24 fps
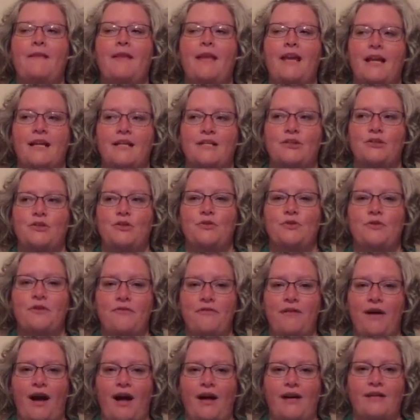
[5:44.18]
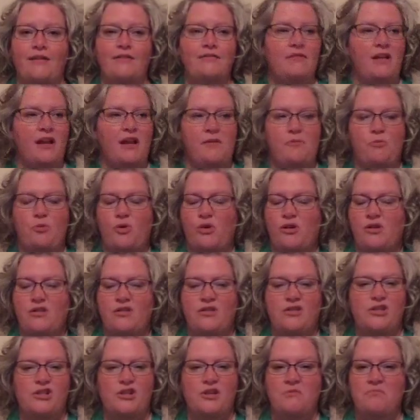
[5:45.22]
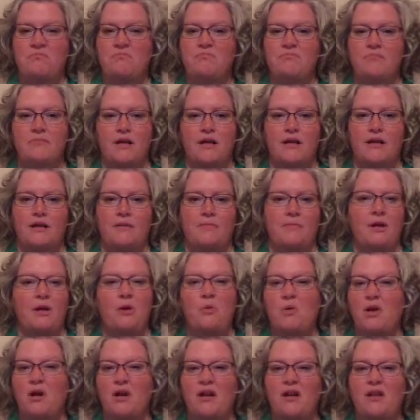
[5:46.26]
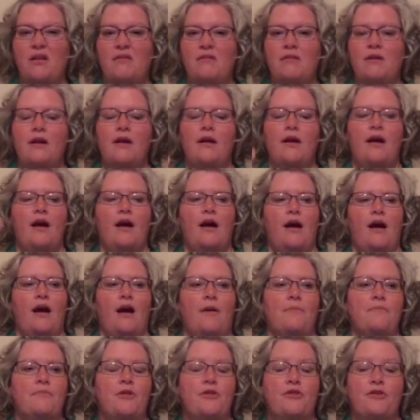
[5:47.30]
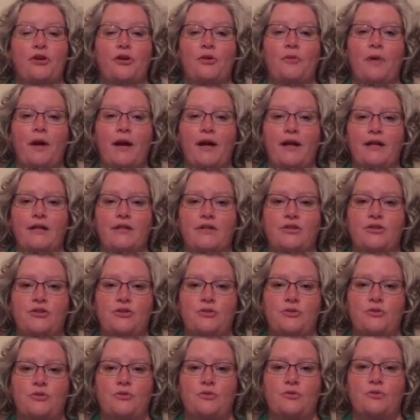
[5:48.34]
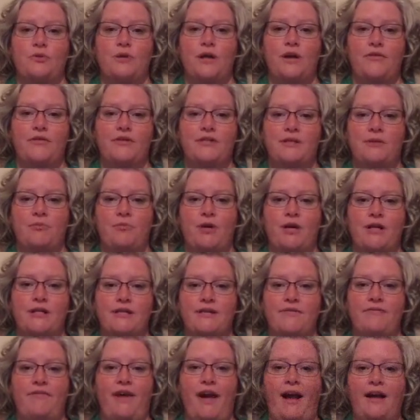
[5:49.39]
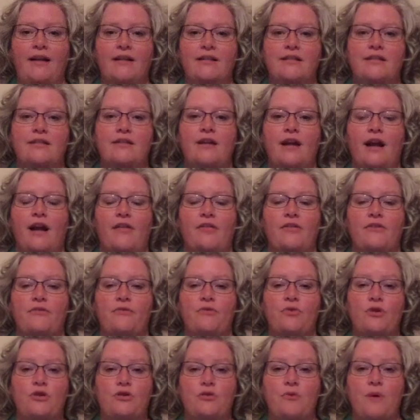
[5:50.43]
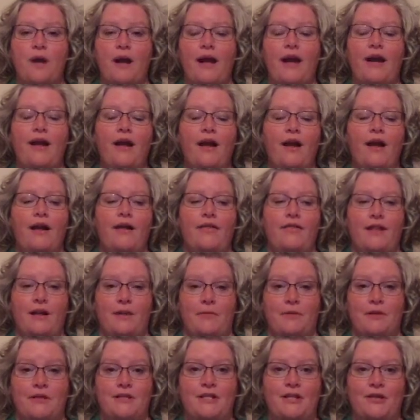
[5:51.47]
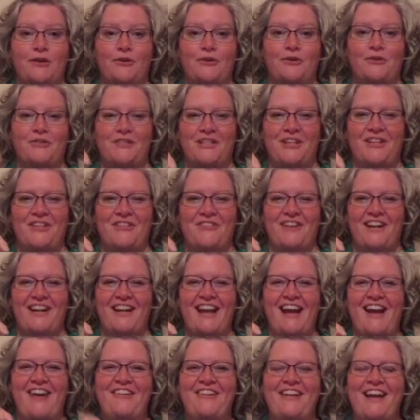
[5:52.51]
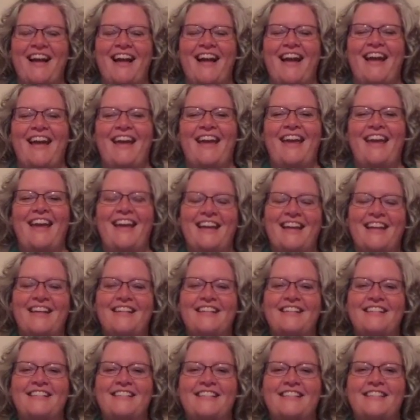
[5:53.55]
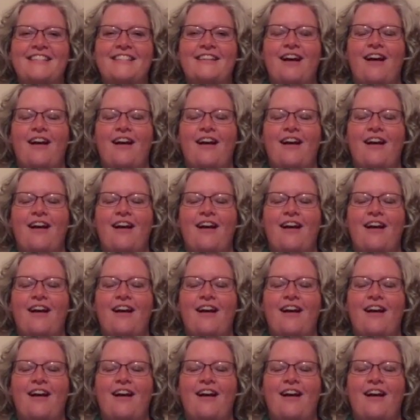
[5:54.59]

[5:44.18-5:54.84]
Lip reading: is to define an important term, a big word. The third way is to give a surprising fact. And the fourth way that I'm going to tell you right now is